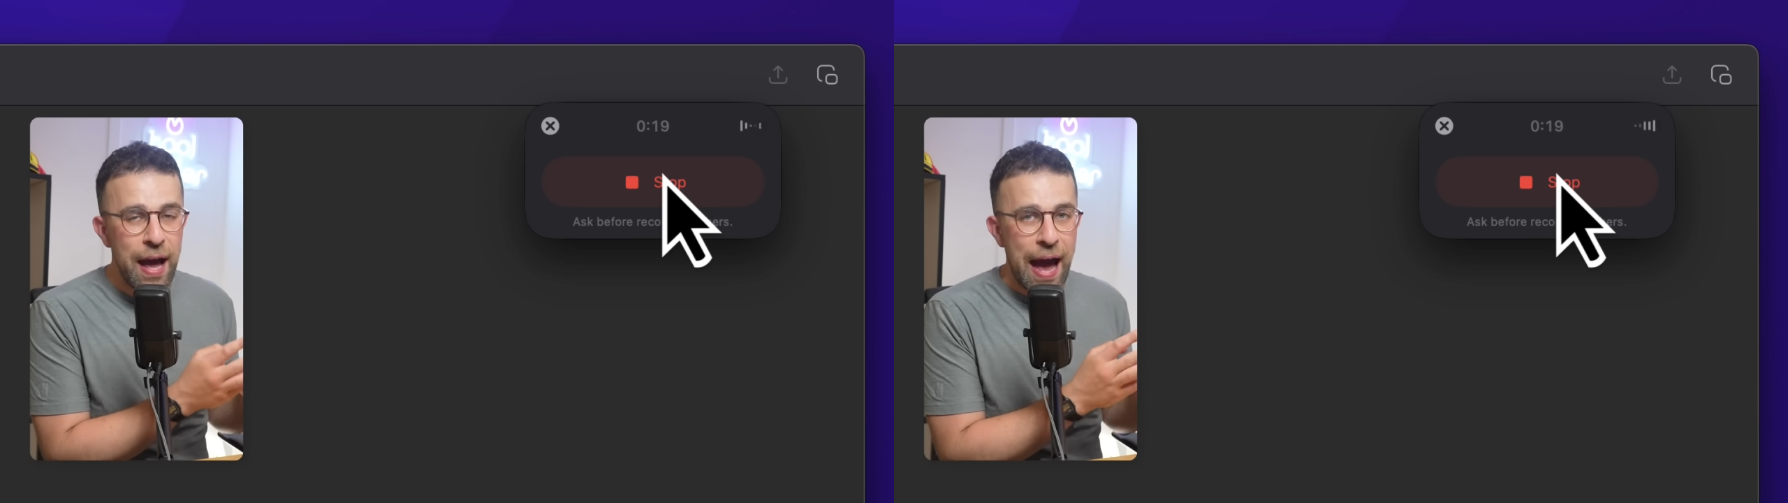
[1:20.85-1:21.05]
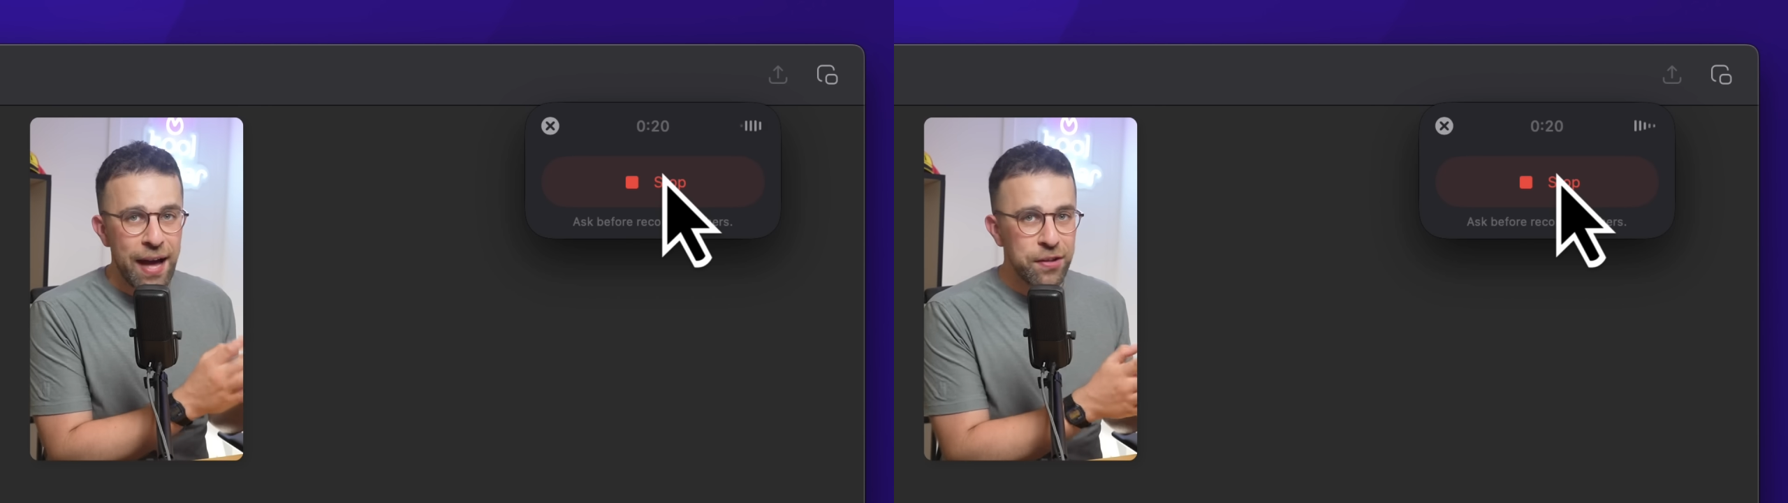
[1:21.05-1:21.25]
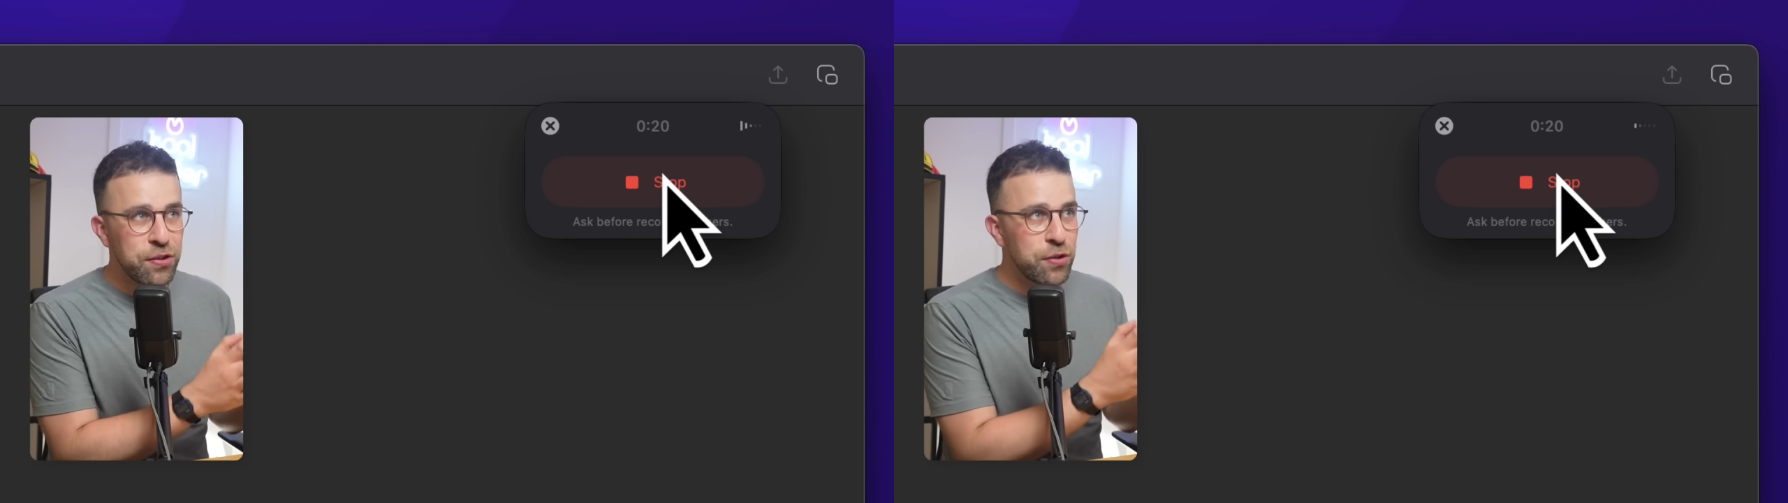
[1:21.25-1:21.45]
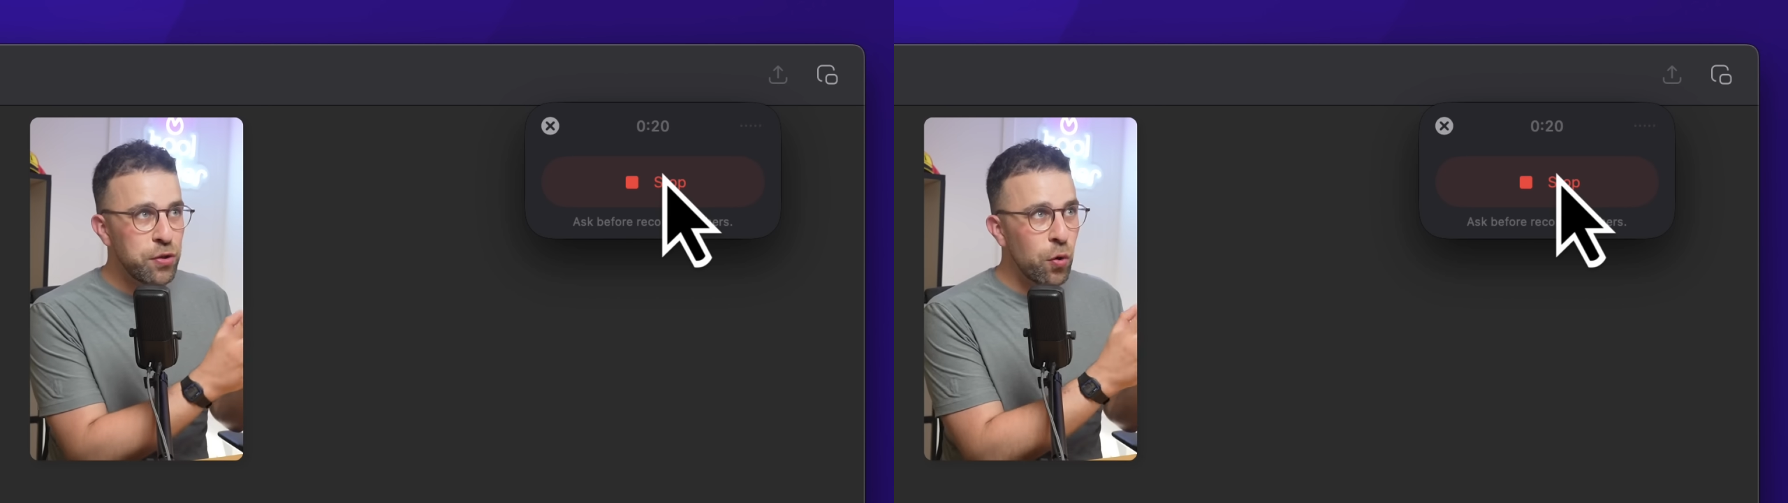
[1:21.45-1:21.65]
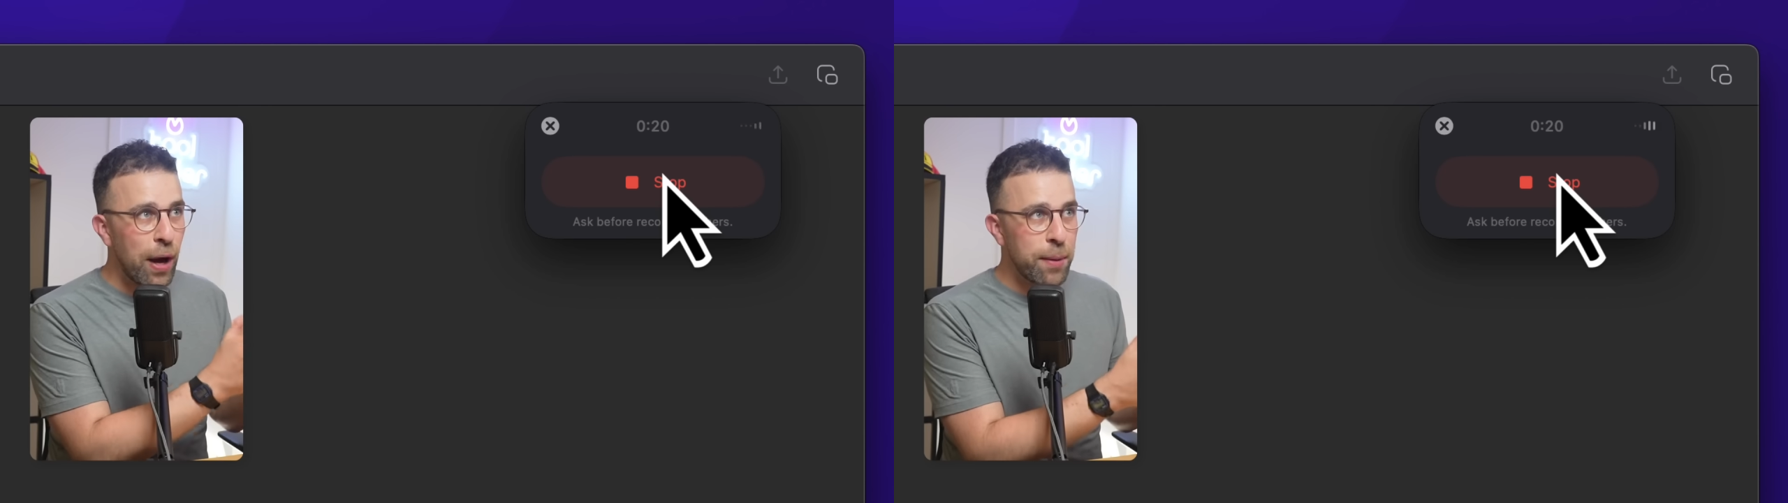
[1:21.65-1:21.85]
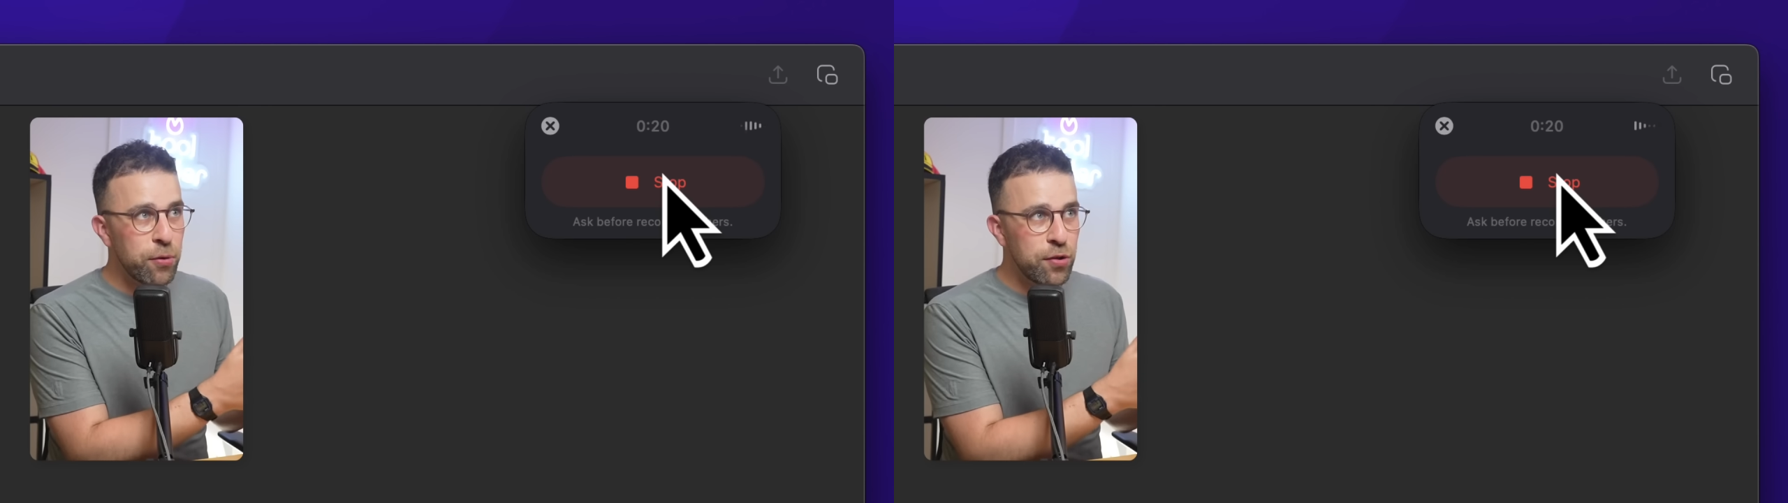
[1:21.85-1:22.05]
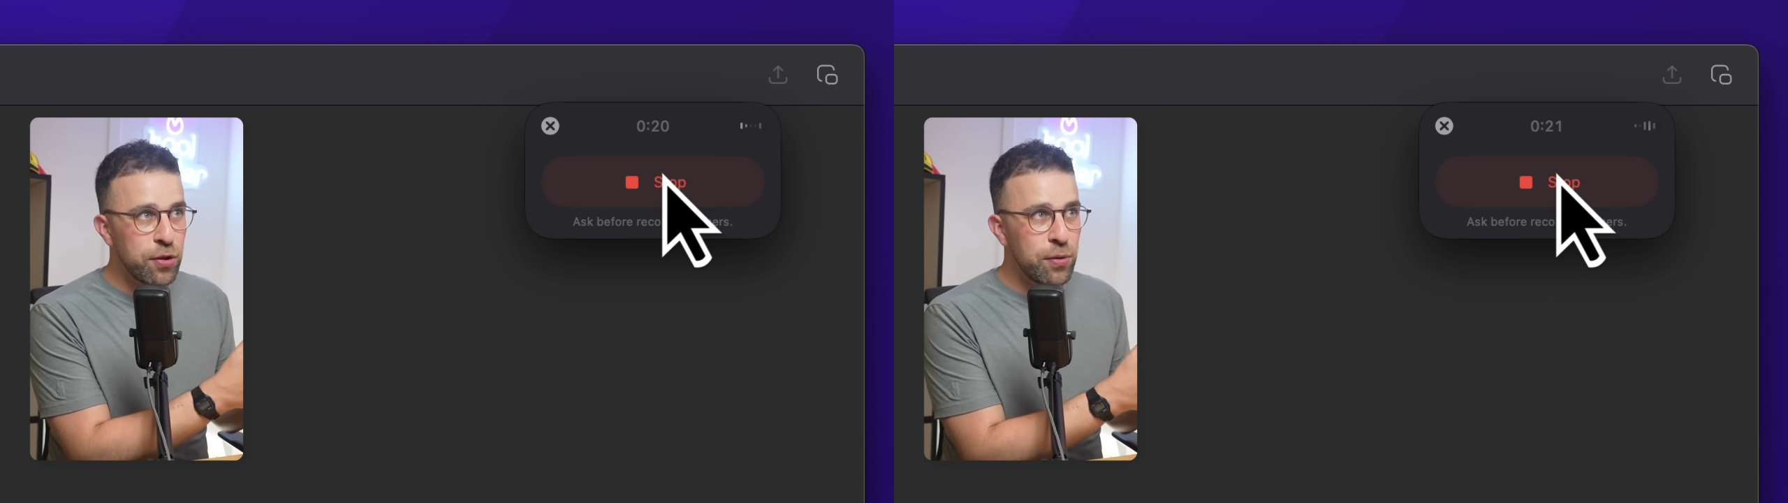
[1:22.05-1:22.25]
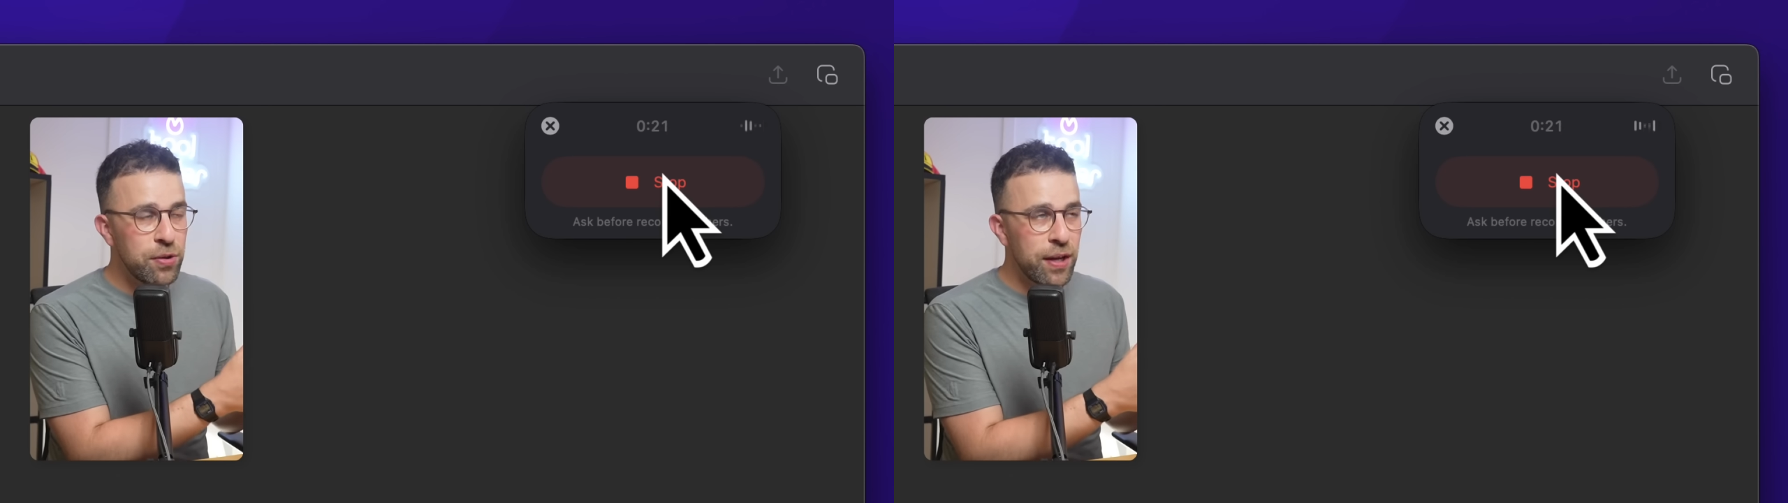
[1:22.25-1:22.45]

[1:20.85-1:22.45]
as you're able to use